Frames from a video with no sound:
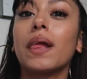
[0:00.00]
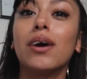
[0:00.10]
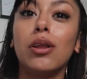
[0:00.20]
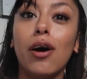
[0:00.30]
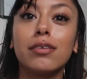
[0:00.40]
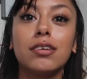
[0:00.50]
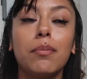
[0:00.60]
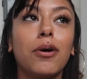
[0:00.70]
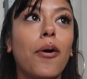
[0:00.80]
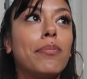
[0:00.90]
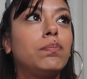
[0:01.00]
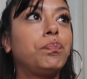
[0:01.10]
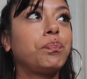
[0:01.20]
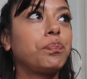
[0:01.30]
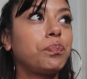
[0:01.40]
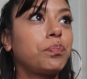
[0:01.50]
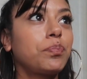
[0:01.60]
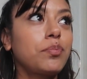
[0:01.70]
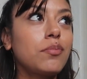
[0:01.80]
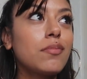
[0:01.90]
A long time ago.
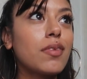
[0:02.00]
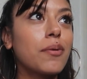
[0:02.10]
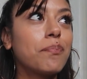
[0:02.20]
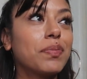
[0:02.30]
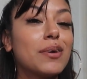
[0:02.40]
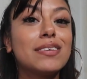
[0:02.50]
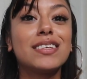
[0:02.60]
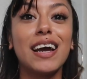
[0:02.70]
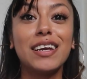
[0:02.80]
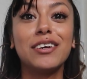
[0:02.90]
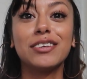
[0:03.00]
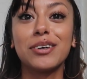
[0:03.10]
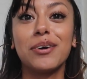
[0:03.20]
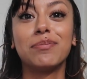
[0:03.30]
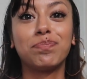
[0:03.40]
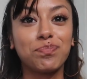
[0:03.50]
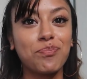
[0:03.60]
It was 10 years ago.